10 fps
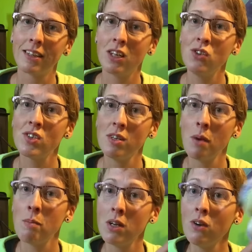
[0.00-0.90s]
Can you see
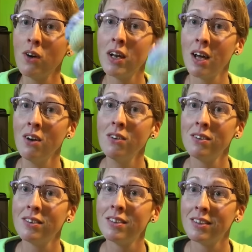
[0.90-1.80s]
my beagle right now?
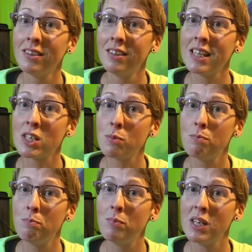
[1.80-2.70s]

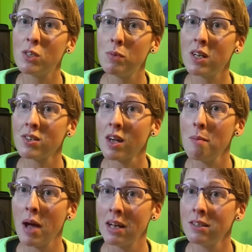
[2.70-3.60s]
It's because I
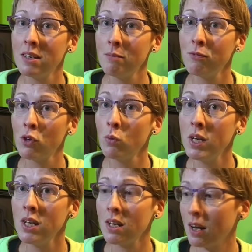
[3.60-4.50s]
abandoned him for a
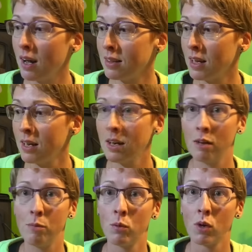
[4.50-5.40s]
week, and then
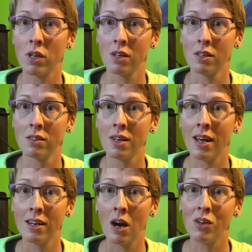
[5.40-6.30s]
I've been working,
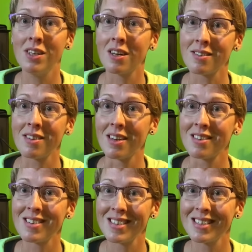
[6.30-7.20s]
and now he does
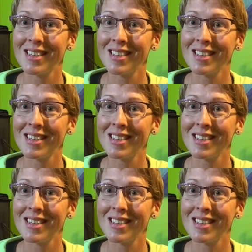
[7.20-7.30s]
this.